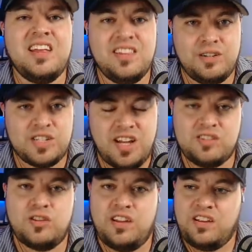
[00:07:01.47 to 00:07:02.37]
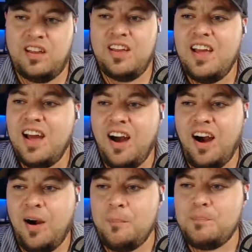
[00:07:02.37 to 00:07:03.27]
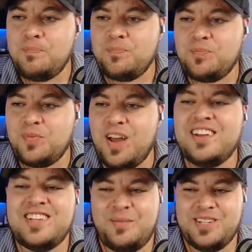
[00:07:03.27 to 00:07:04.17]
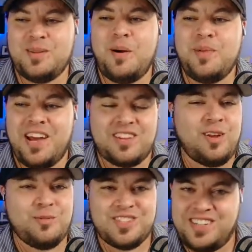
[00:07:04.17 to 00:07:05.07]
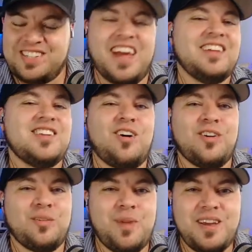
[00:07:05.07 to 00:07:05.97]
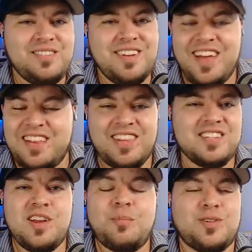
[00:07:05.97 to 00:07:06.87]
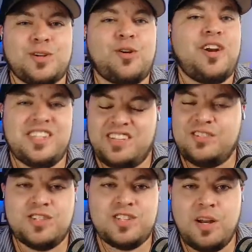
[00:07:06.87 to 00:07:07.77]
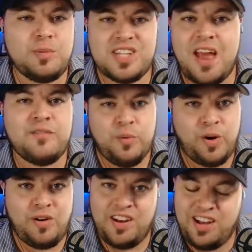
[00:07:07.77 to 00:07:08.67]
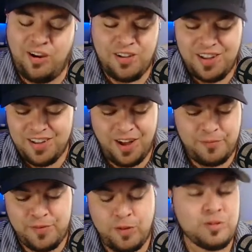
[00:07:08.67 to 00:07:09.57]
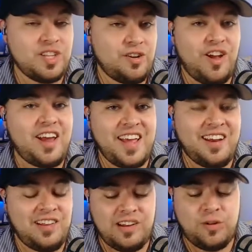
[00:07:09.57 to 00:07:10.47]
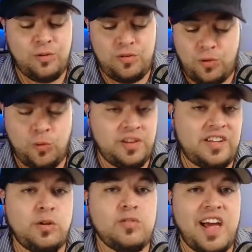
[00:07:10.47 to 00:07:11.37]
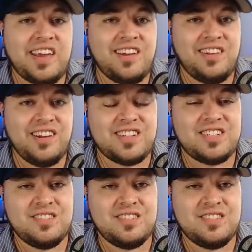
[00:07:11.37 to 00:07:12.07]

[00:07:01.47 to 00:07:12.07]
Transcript: in their scheduling. Um, and Damien said, "My bad. I thought it was six. Hey, it's all good, man. these numbers are crazy. There's just numbers everywhere right now. Uh, for those that are not analytical or that don't like analytics,